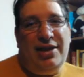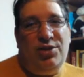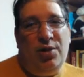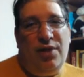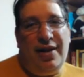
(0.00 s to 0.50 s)

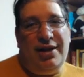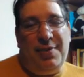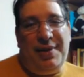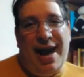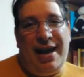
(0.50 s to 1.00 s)
sort of end
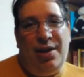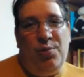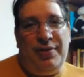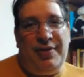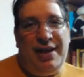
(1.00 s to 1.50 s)
up
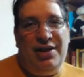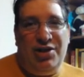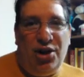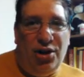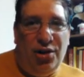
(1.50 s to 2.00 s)
getting what they
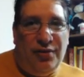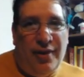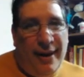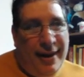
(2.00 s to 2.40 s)
deserve,